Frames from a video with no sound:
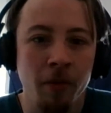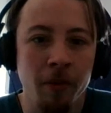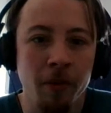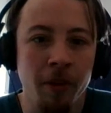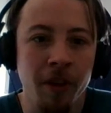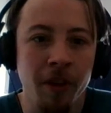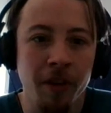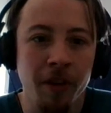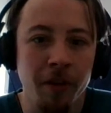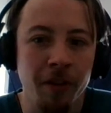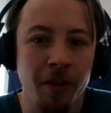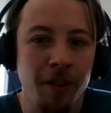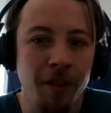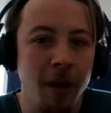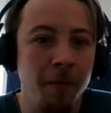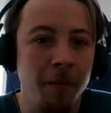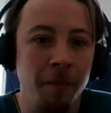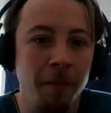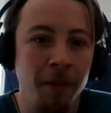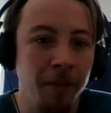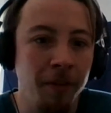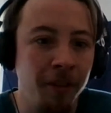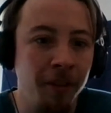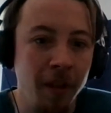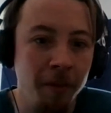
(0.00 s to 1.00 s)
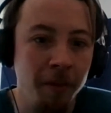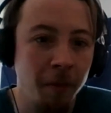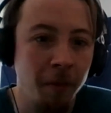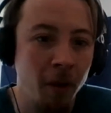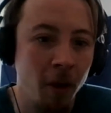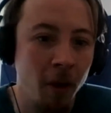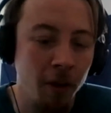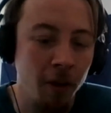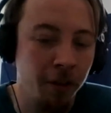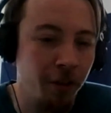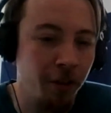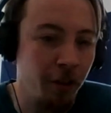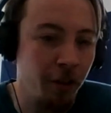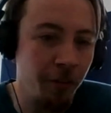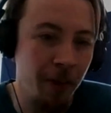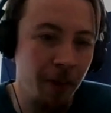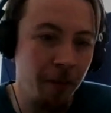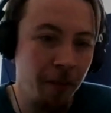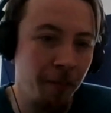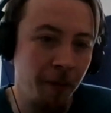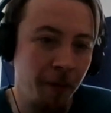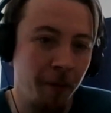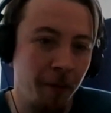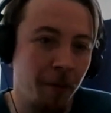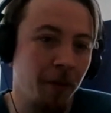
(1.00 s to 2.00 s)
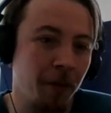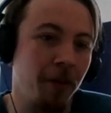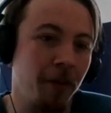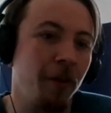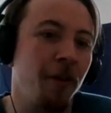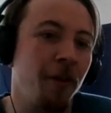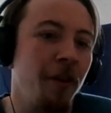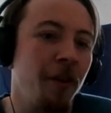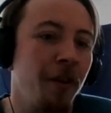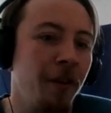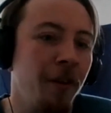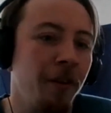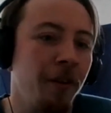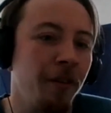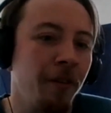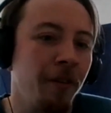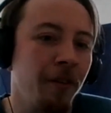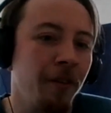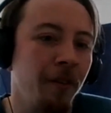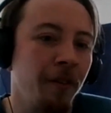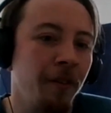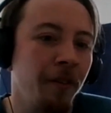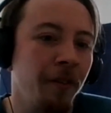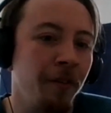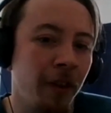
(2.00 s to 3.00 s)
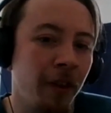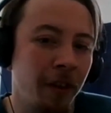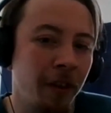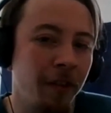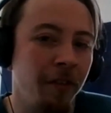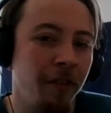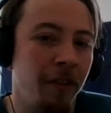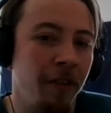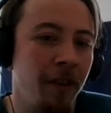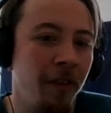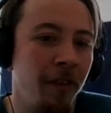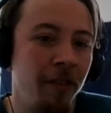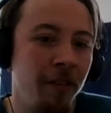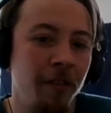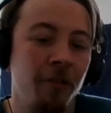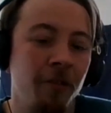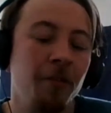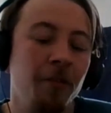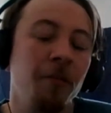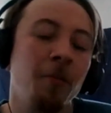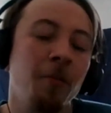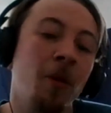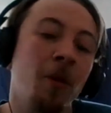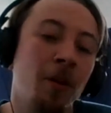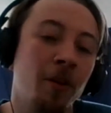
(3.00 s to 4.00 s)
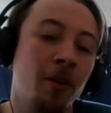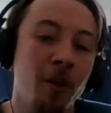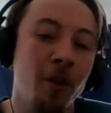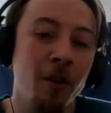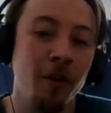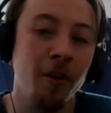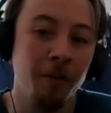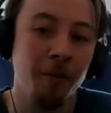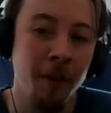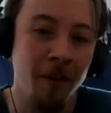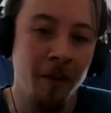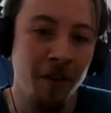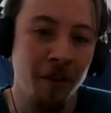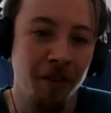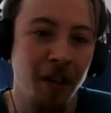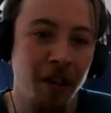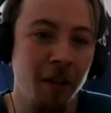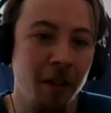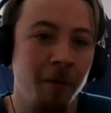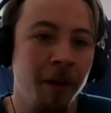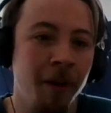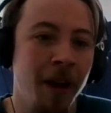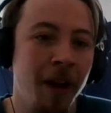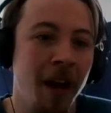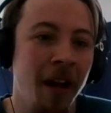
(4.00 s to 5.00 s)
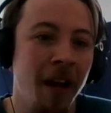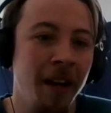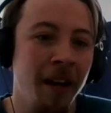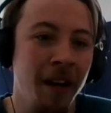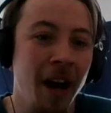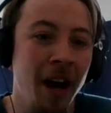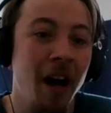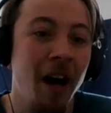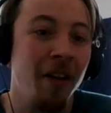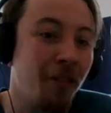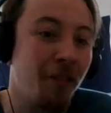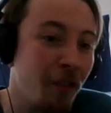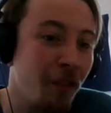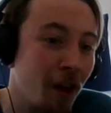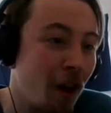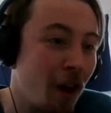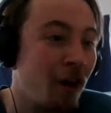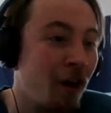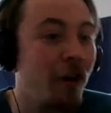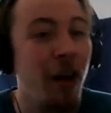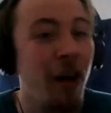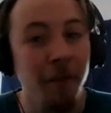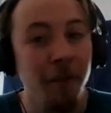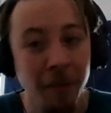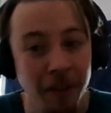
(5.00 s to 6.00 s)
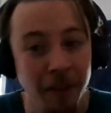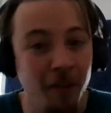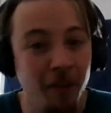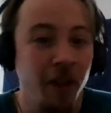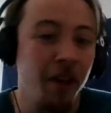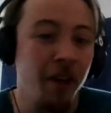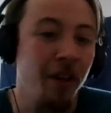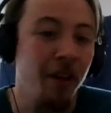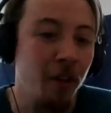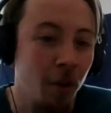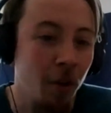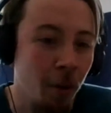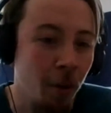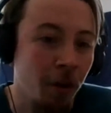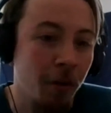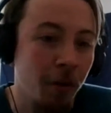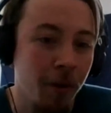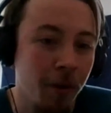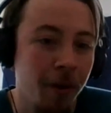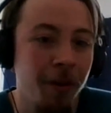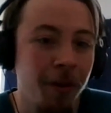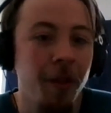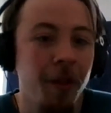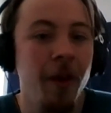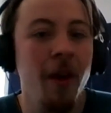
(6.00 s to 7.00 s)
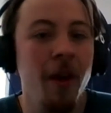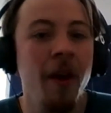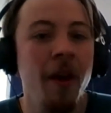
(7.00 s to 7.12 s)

the same costume people that worked on Victories, worked on Bella's Caliber 9, and I'm continuing to work with.